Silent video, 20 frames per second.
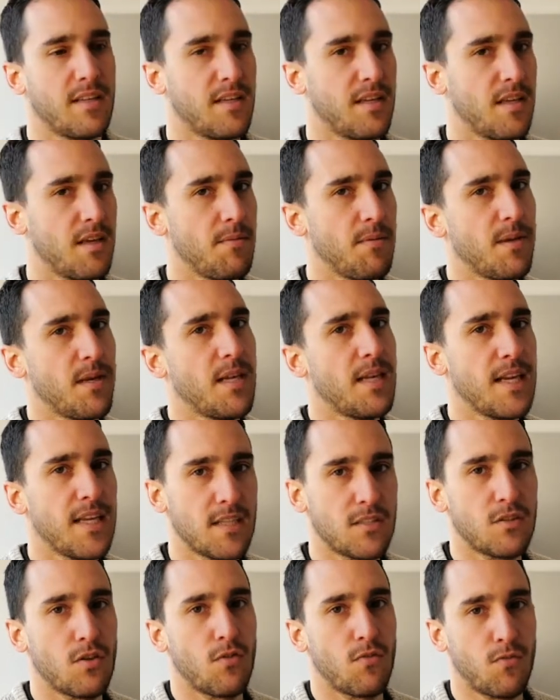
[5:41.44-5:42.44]
giving
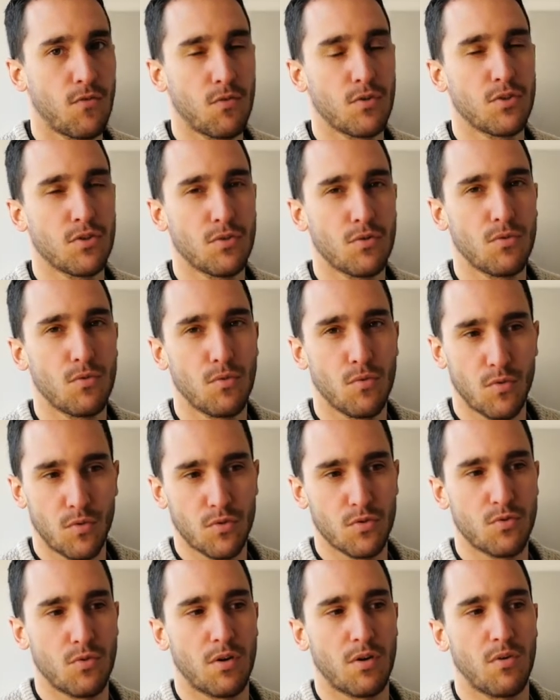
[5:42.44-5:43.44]
less of what you
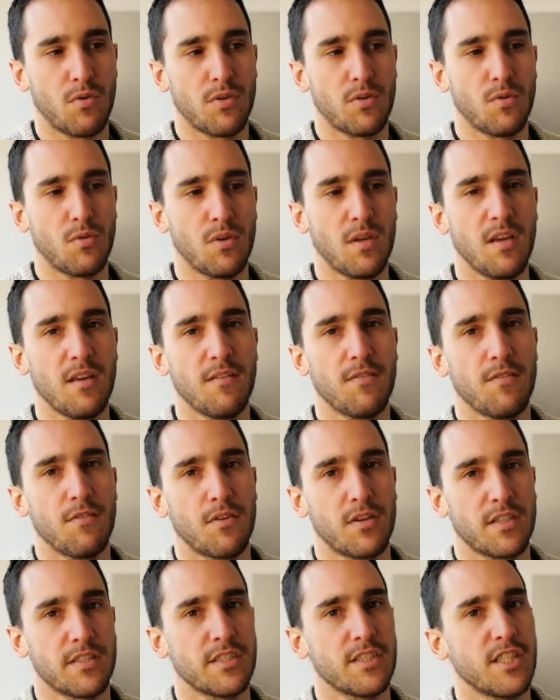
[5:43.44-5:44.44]
are going to give
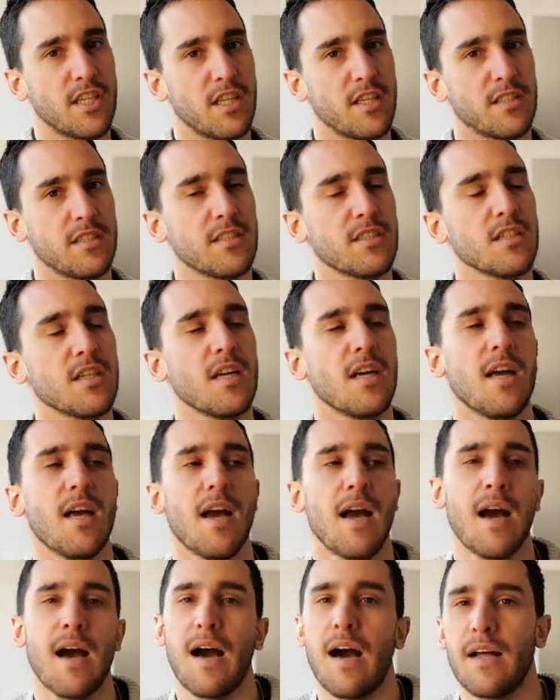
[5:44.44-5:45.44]
on exchange,
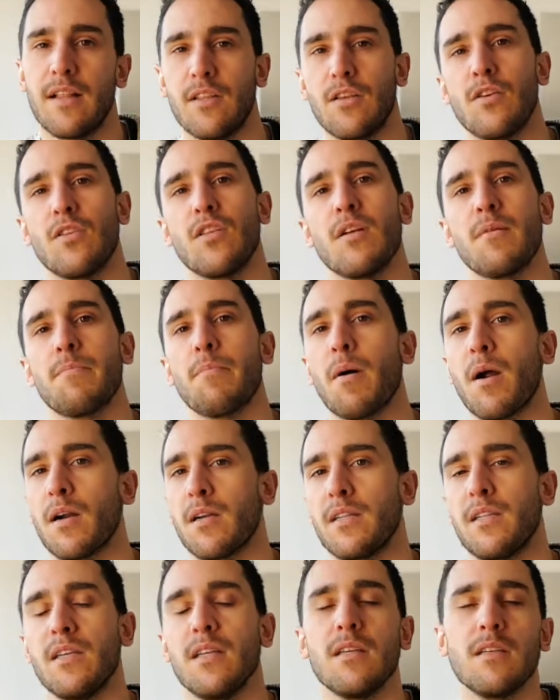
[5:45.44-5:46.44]
and the other
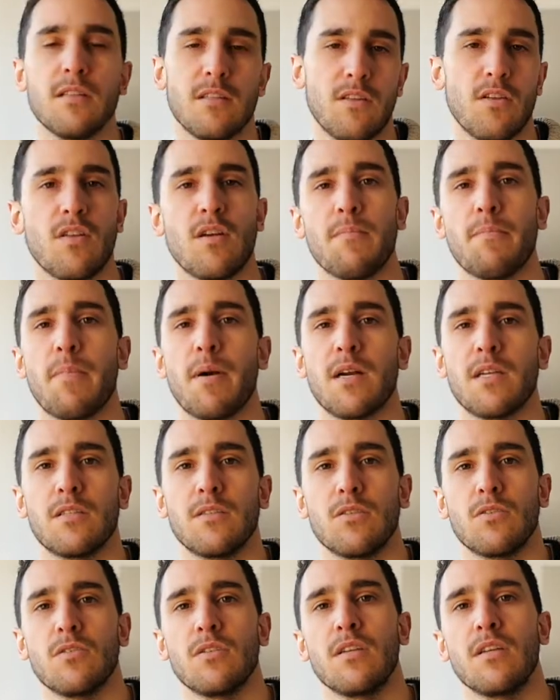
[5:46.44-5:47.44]
party, the other
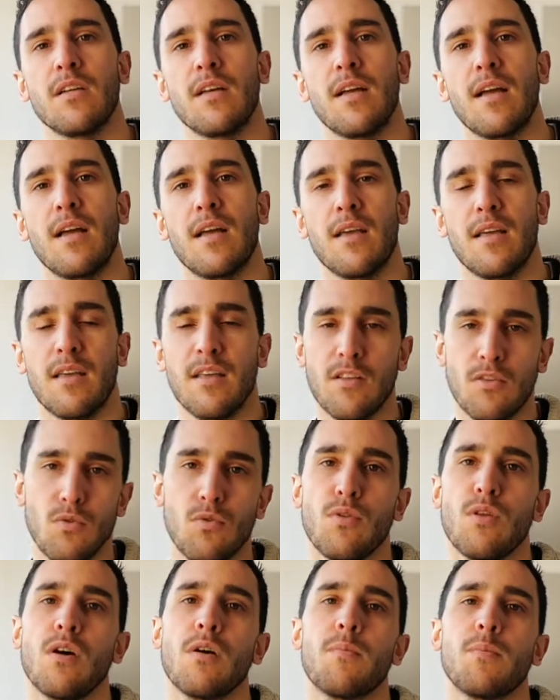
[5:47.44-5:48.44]
person, do
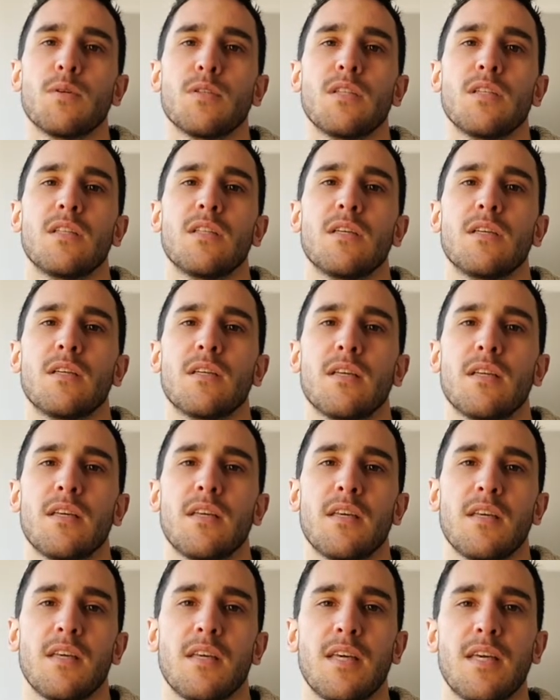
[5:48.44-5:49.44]
the opposite.
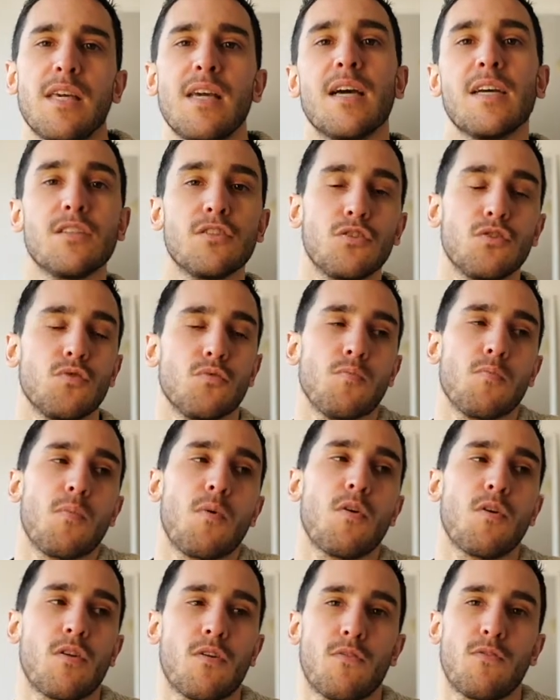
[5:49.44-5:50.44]
He asks you
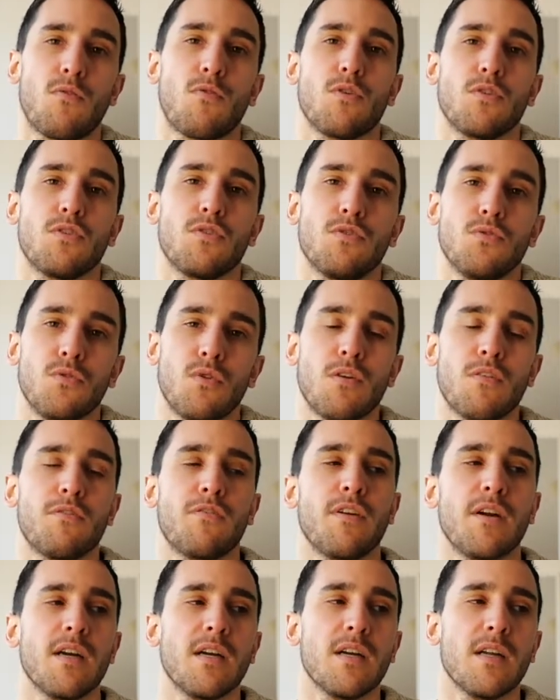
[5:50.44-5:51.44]
more of what you
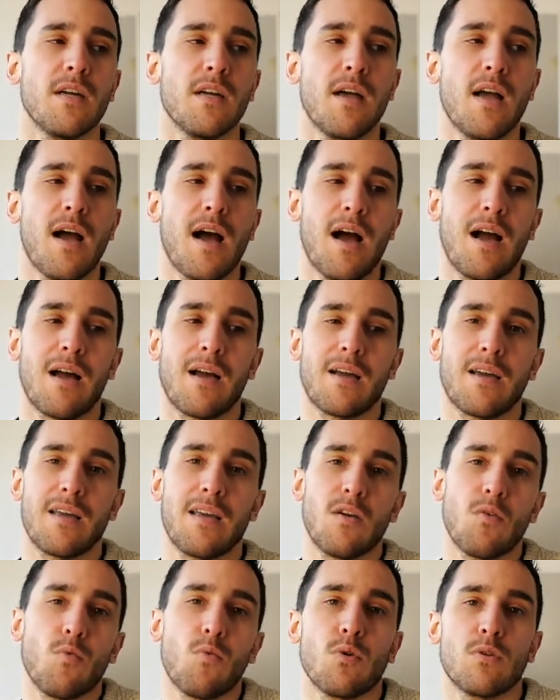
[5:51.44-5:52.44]
offer and
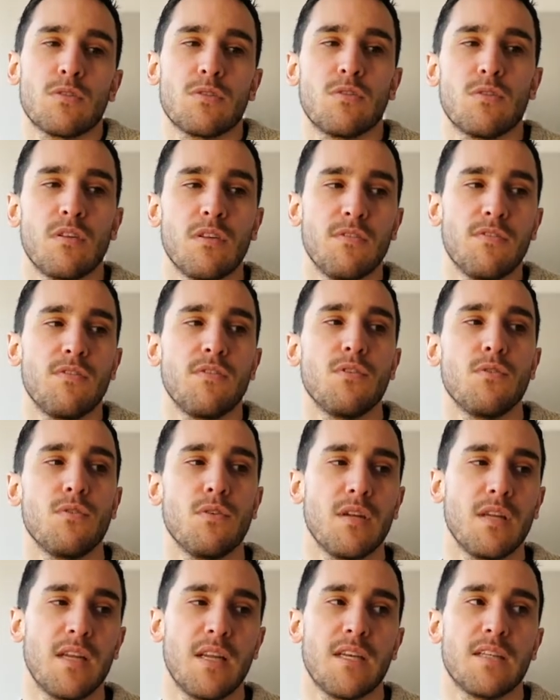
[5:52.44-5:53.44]
he wants to give you
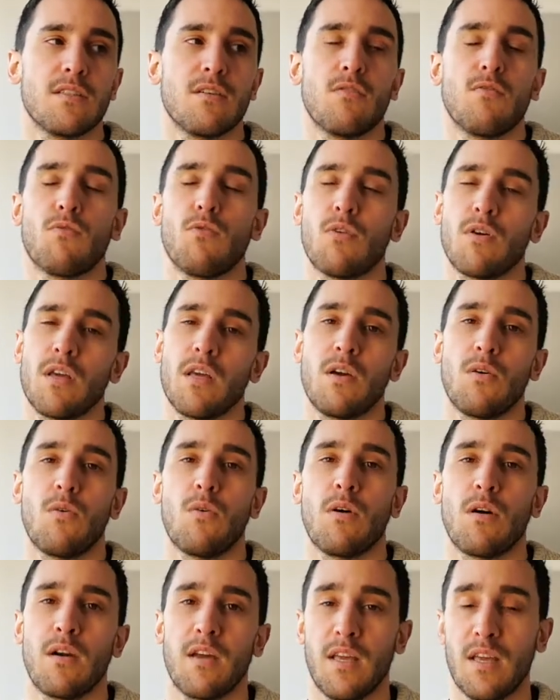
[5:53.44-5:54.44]
less of what he
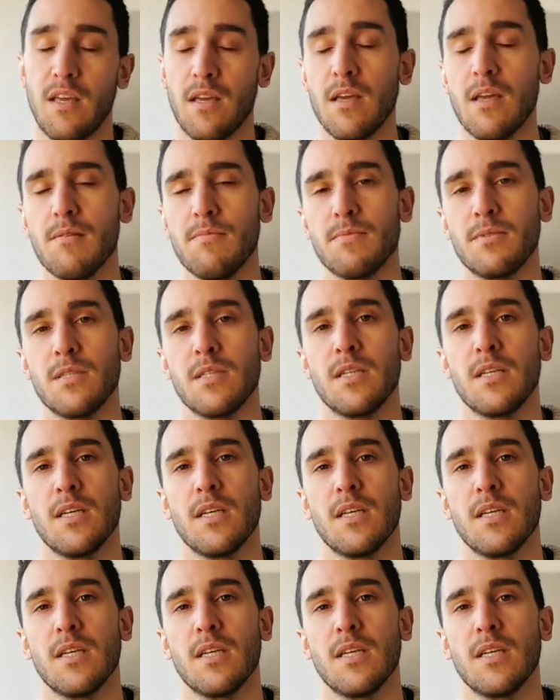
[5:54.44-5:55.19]
gives.